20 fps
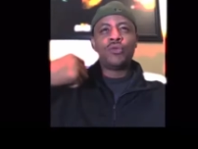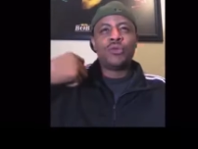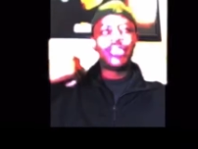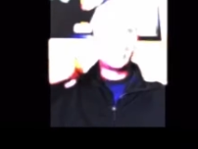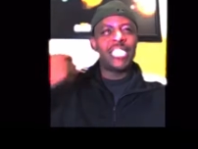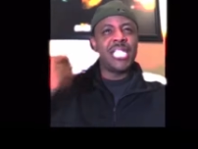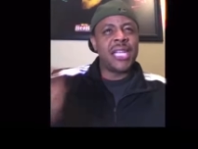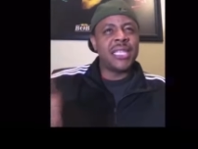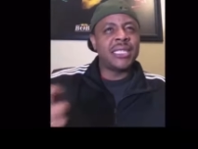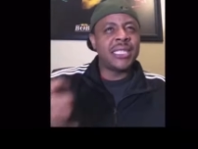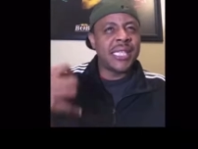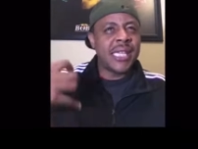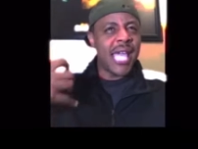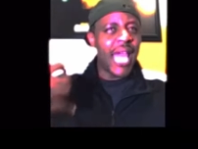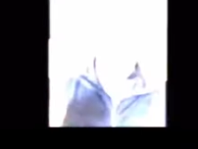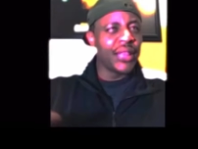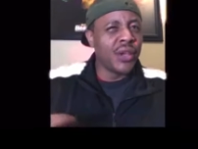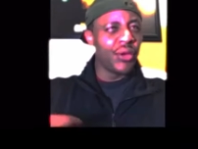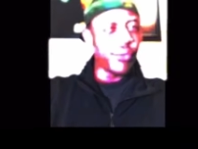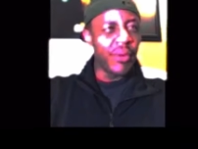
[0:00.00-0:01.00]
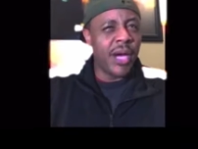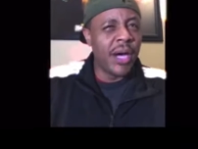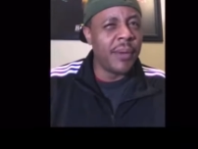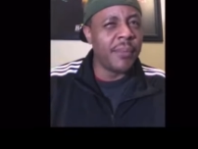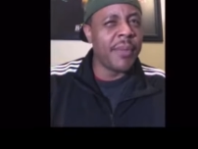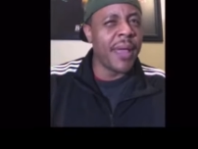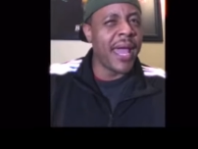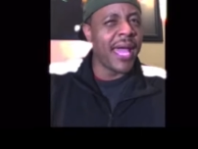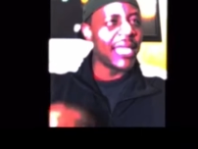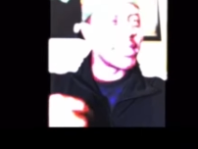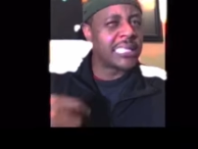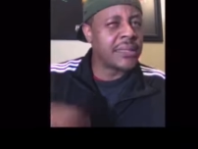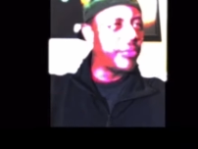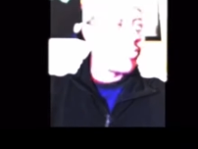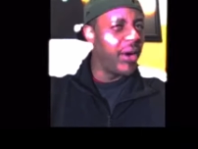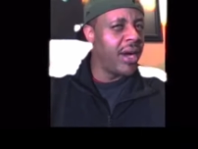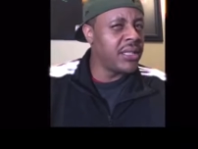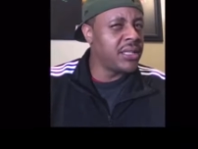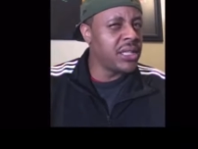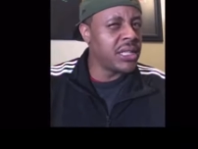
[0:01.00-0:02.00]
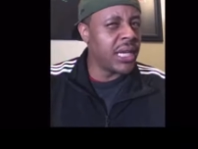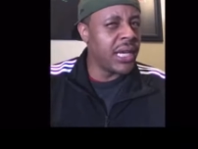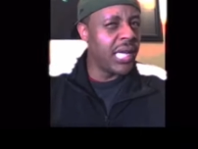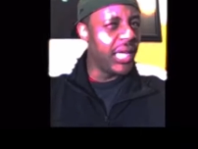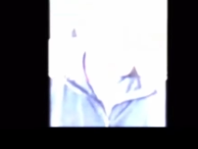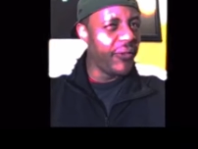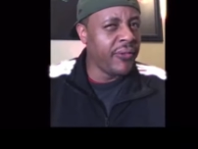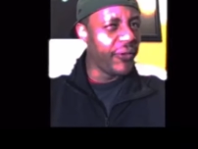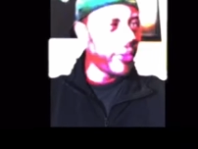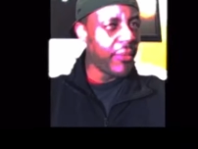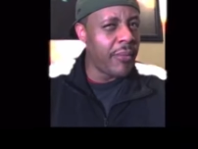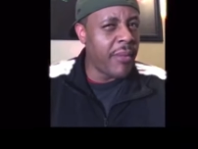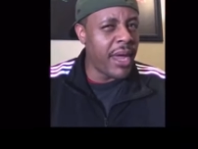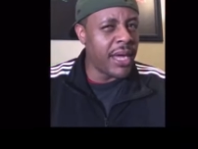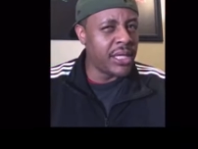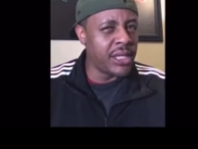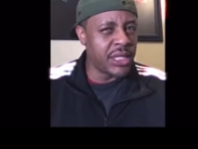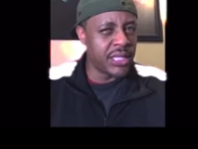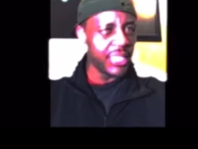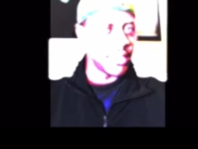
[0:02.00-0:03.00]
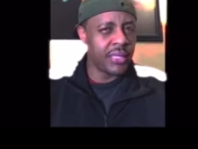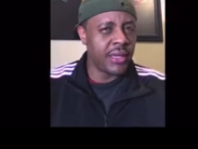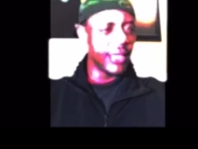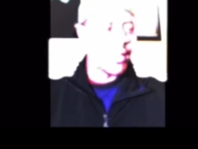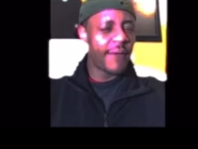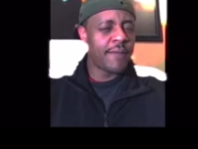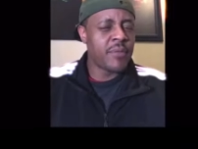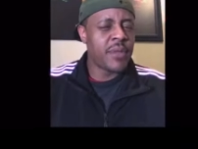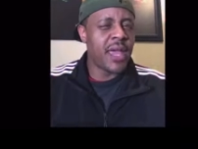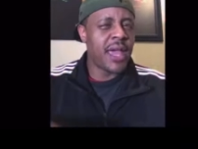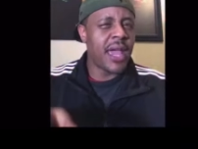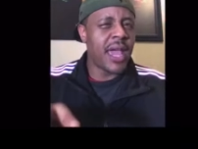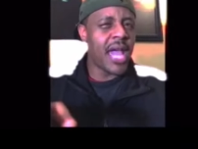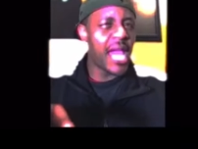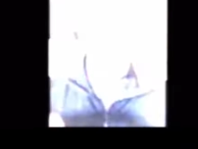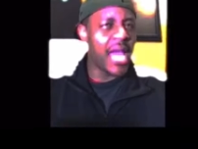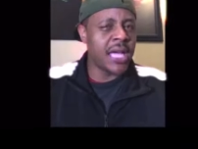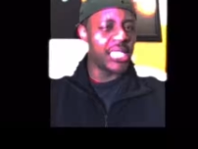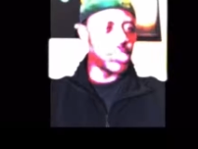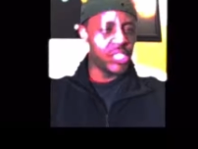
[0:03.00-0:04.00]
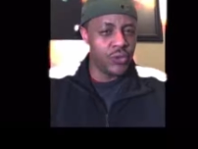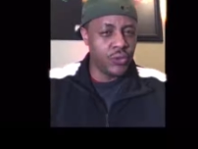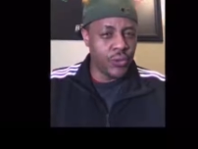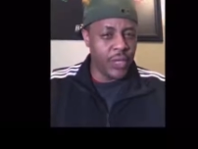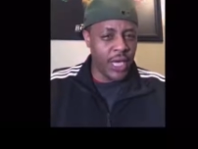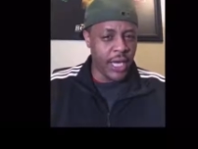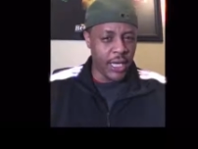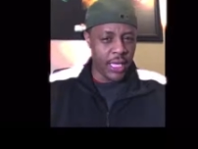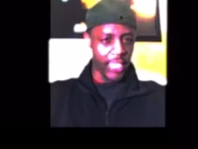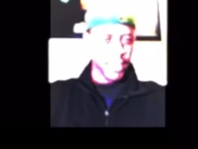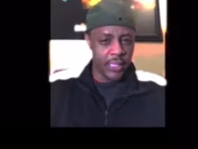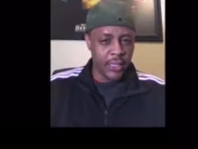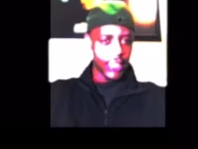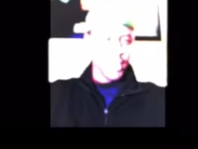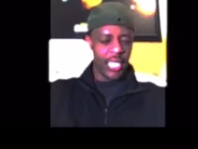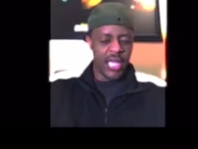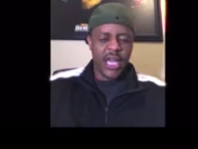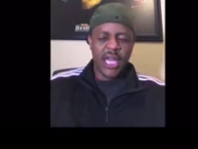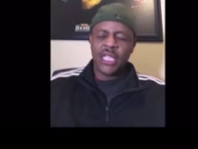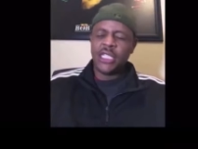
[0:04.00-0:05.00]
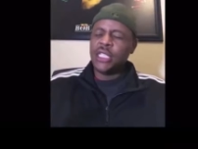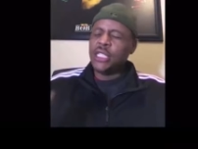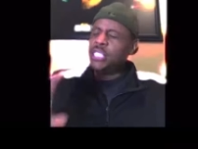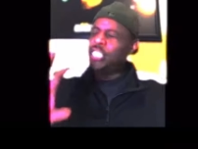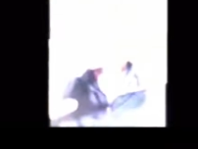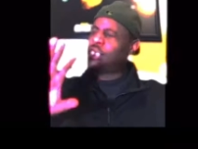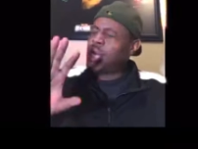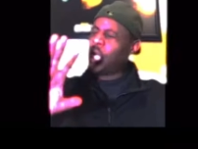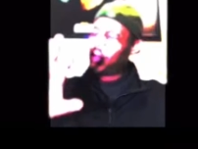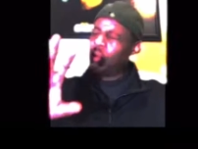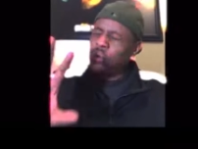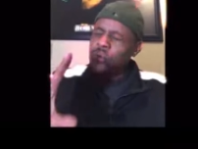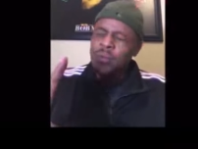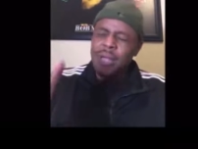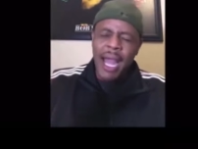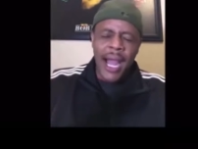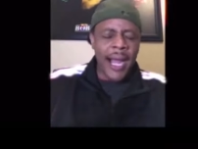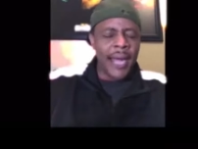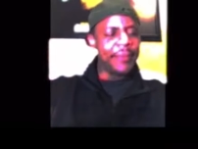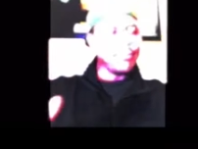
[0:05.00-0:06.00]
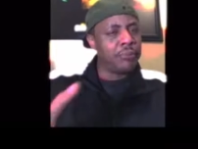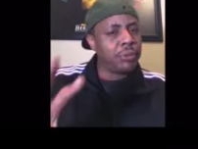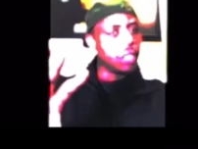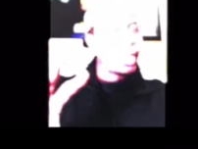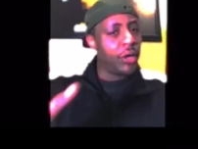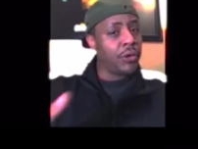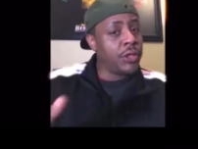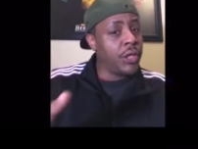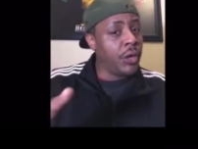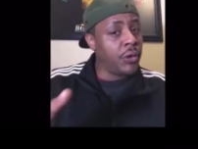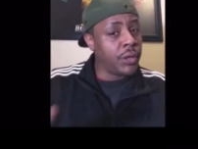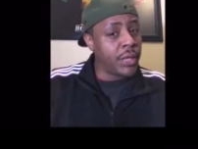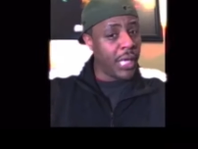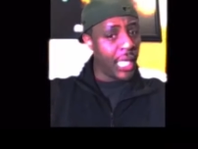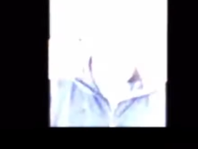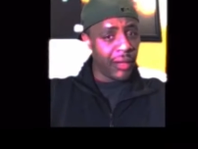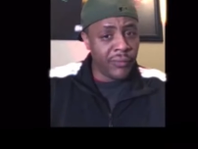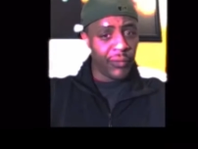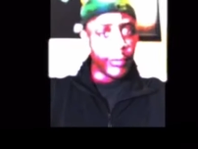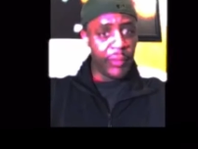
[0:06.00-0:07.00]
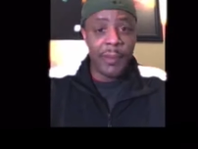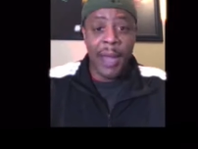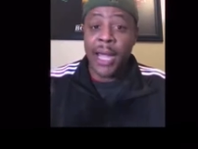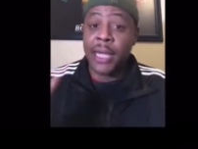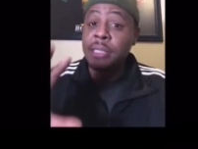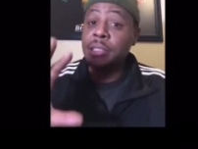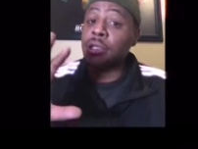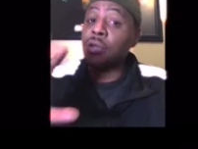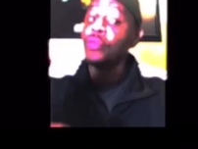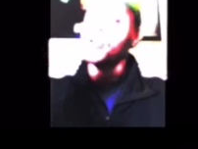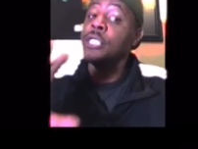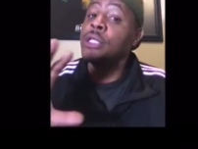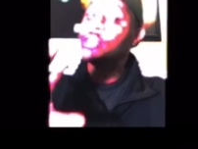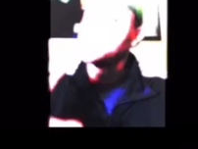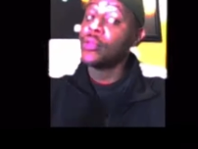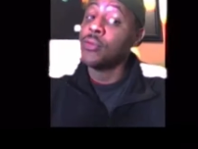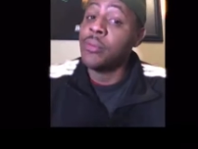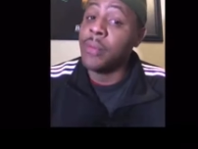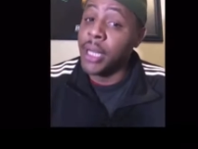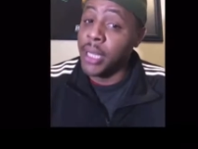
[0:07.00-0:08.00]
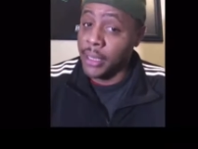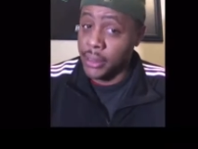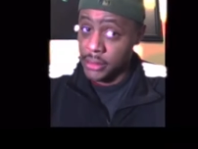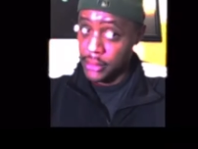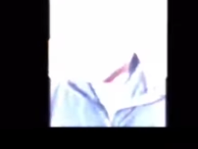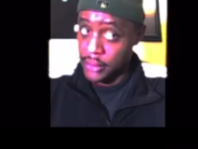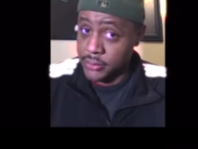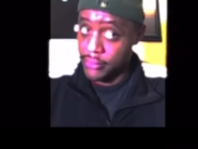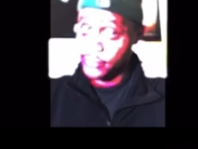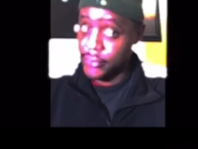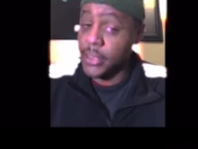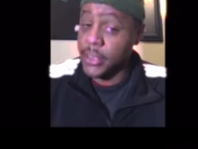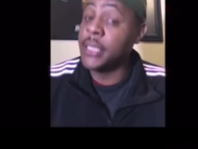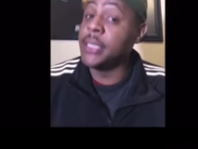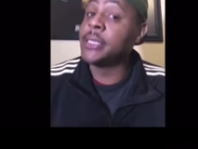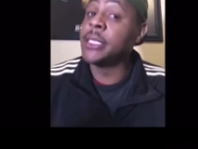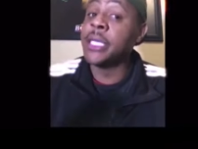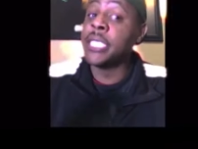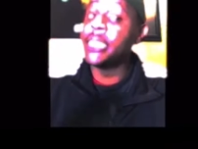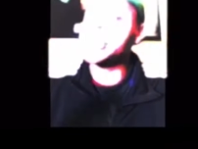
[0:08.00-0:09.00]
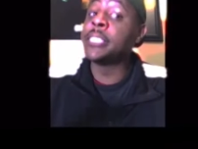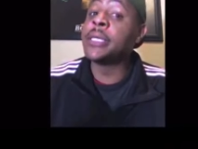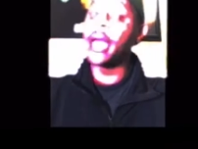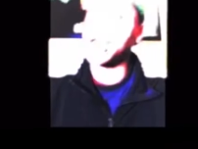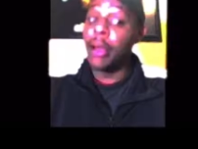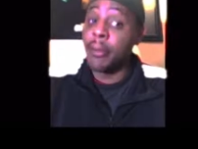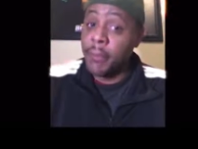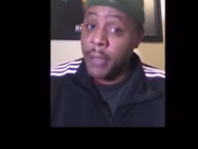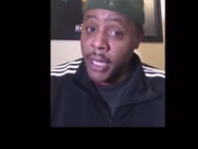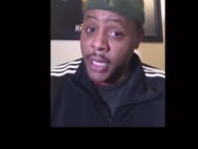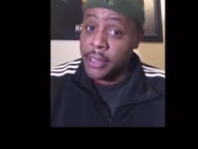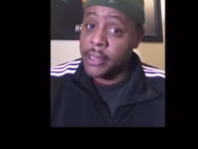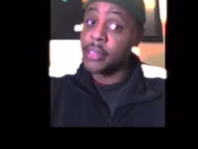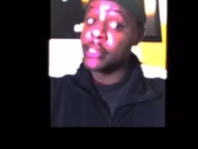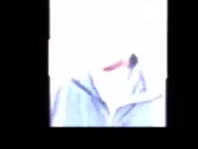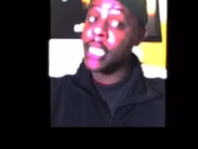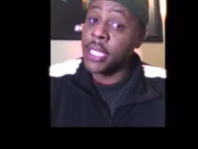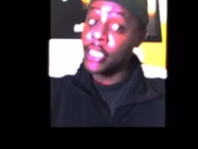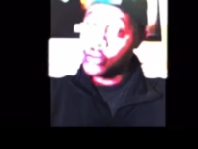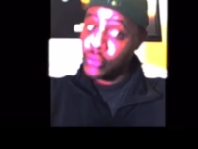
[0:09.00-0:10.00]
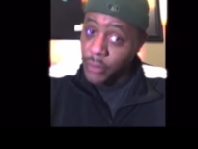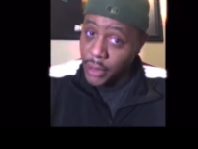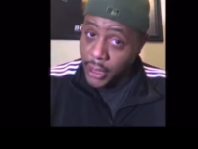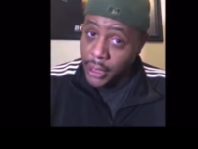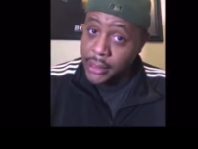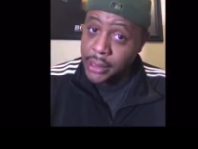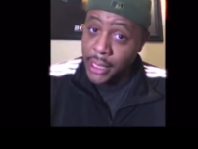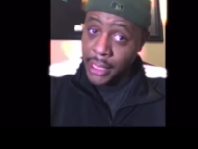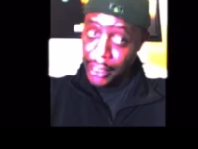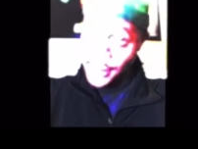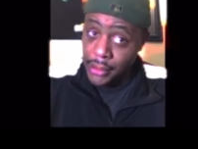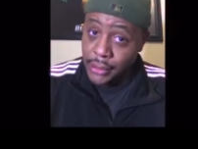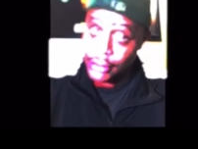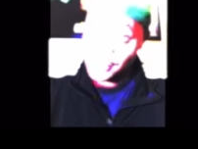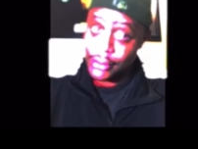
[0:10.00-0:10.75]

just gather up as much information as you can. Don't not blow your cover by doing too much. These is dumb niggas and drug dealers.